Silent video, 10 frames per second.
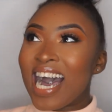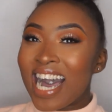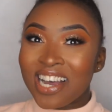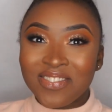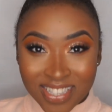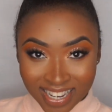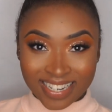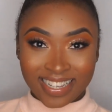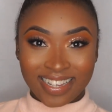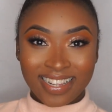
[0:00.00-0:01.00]
I've
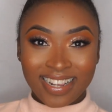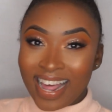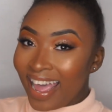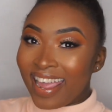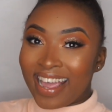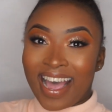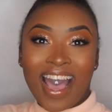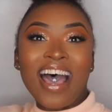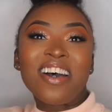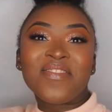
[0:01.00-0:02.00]
done it. Like,
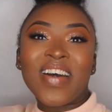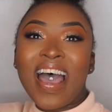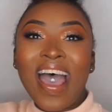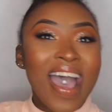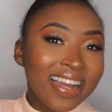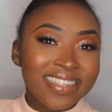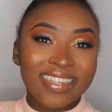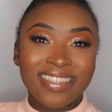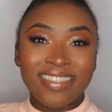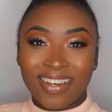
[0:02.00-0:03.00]
I've
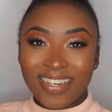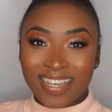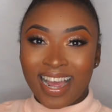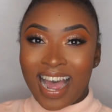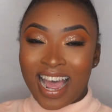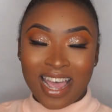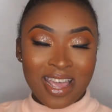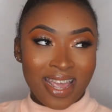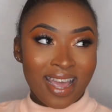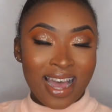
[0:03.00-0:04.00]
actually done it.
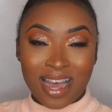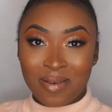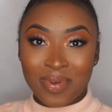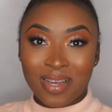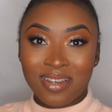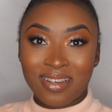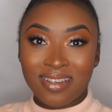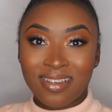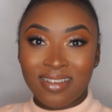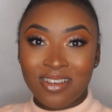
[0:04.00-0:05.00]
I am
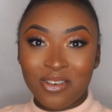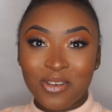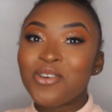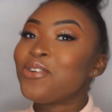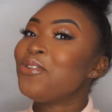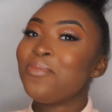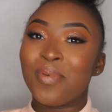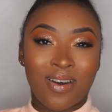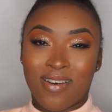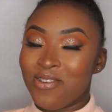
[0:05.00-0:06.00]

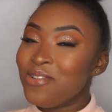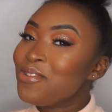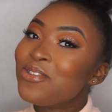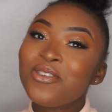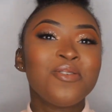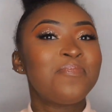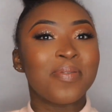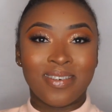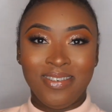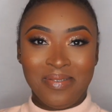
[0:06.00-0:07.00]
uber
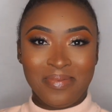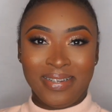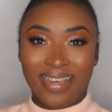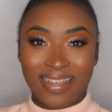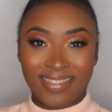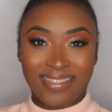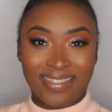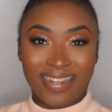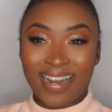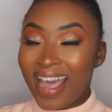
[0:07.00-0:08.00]

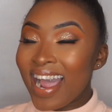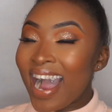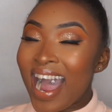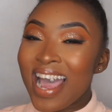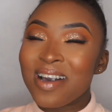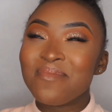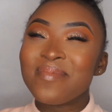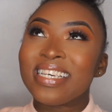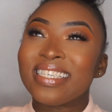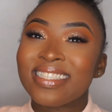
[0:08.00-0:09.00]
gassed. Like, I am
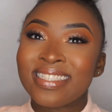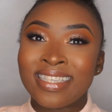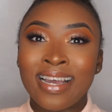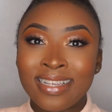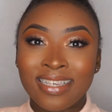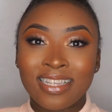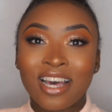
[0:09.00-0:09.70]
excited.